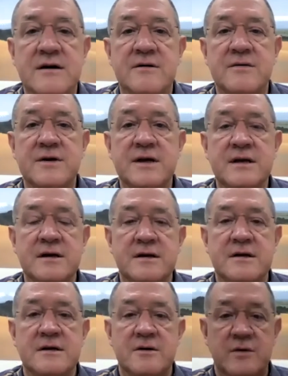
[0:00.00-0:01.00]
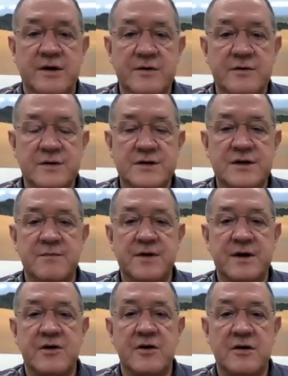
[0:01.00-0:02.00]
Uh, the we use
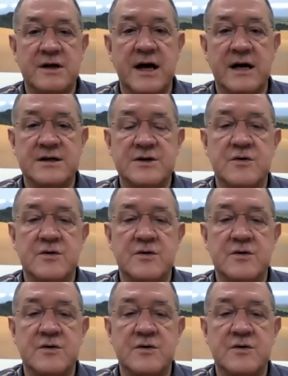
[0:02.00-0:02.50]
something called gas